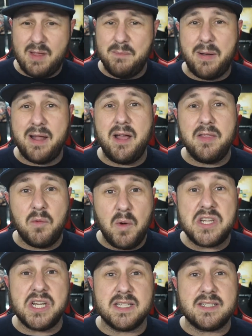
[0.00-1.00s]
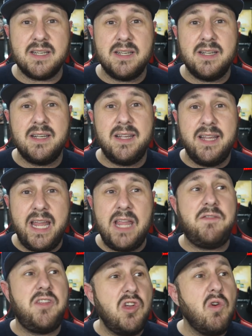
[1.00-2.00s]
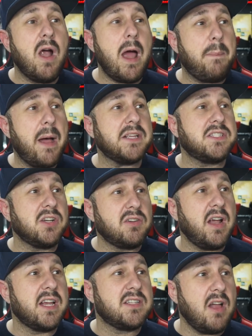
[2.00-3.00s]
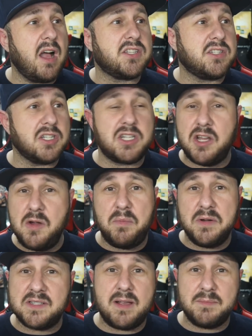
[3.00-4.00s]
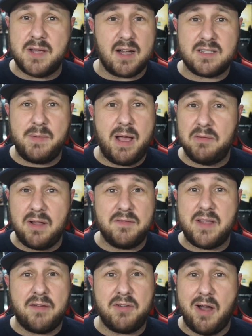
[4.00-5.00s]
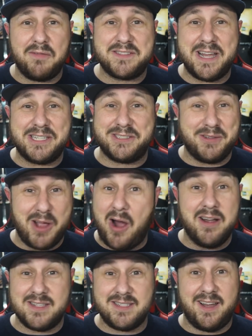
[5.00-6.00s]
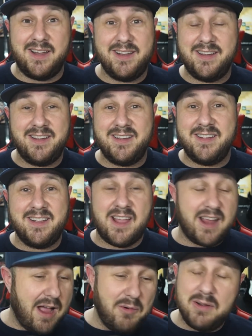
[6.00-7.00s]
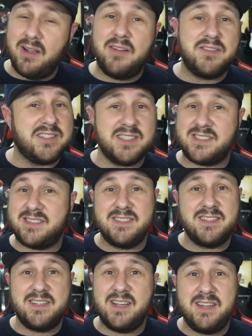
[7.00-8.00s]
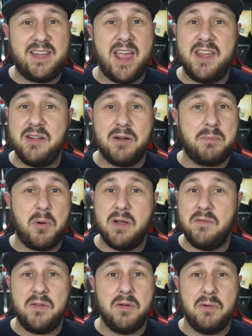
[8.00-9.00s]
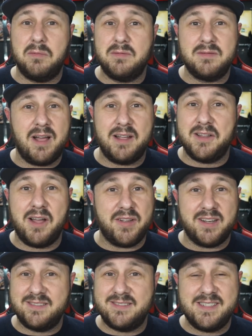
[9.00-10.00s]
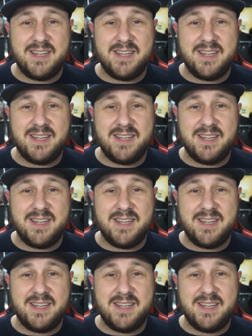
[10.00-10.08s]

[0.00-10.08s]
But the witches, if you are at Pastor Greg Locke's church, can you please come talk to me? I would love to have a conversation with you, honestly. Like I would love to just get your point of view. I'd love it.